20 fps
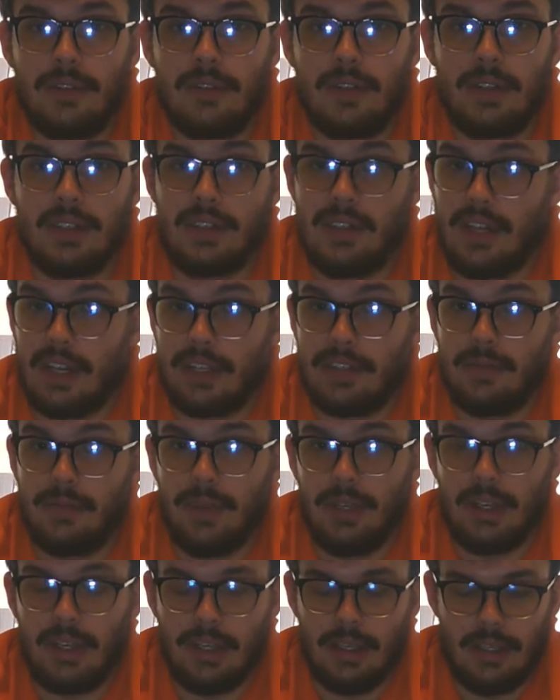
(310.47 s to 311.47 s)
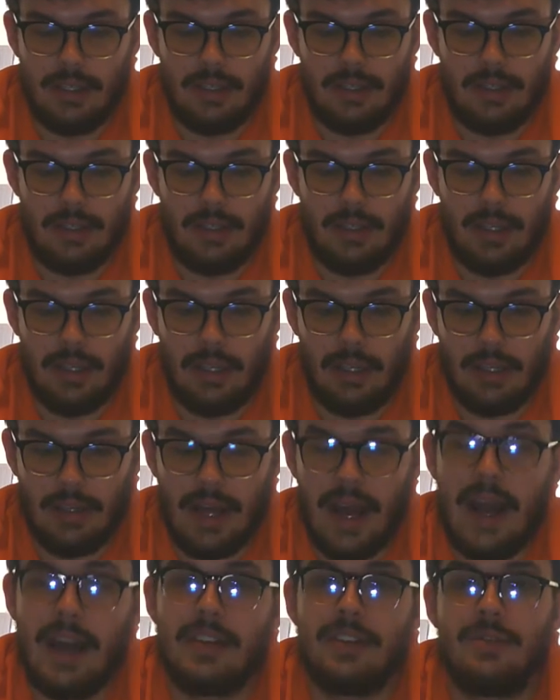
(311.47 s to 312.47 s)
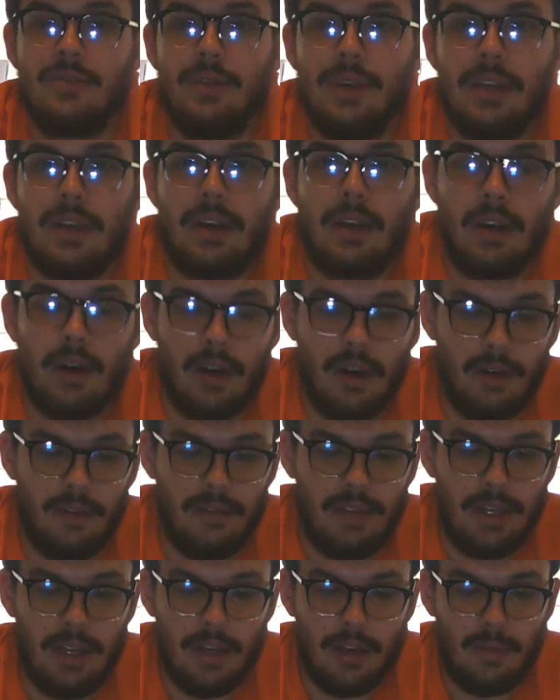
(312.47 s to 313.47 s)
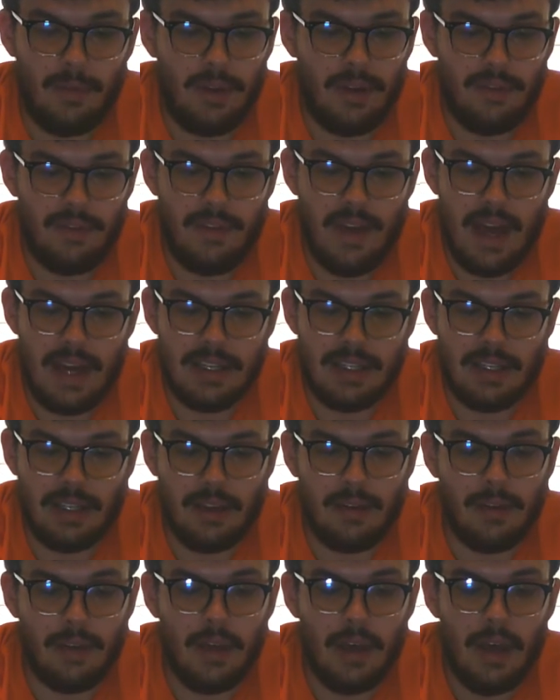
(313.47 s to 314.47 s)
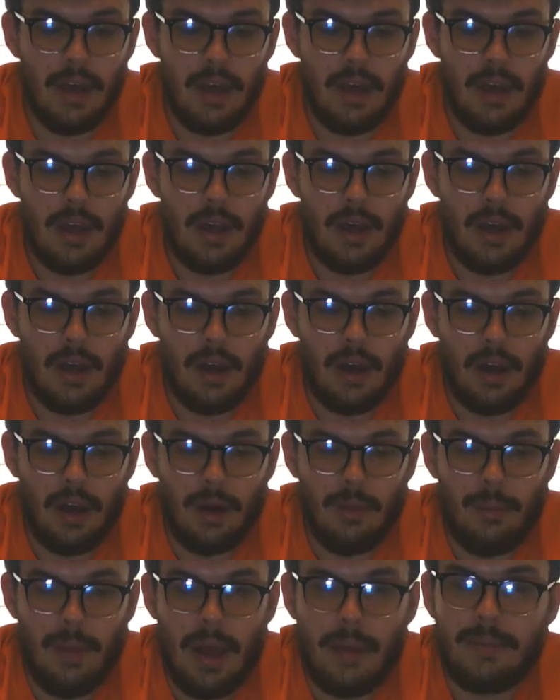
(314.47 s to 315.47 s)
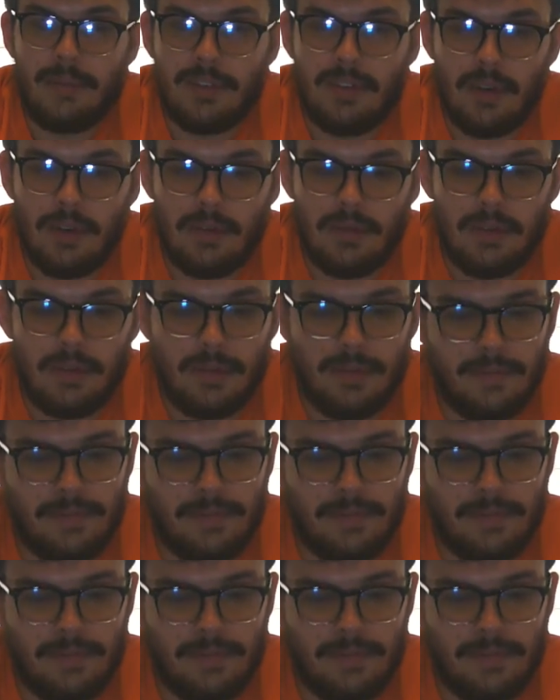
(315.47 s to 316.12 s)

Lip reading: because next week is the last week of the intermittent fasting episodes.